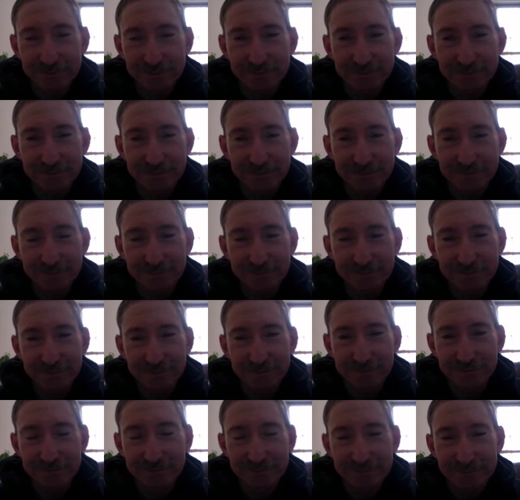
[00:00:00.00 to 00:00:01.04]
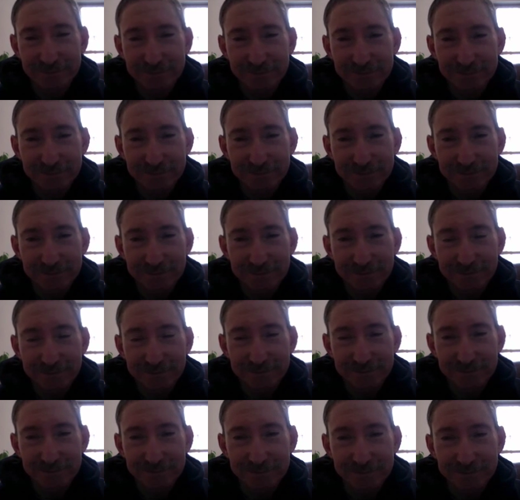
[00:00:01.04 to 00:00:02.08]

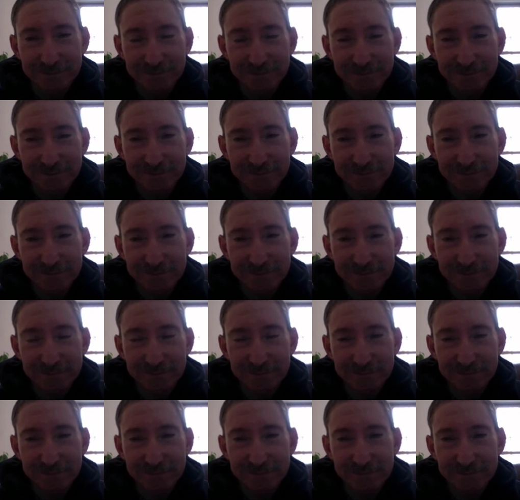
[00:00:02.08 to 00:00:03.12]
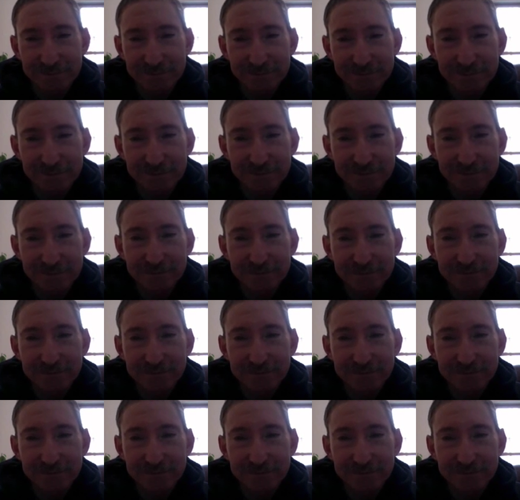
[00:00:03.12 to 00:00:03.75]
(silent)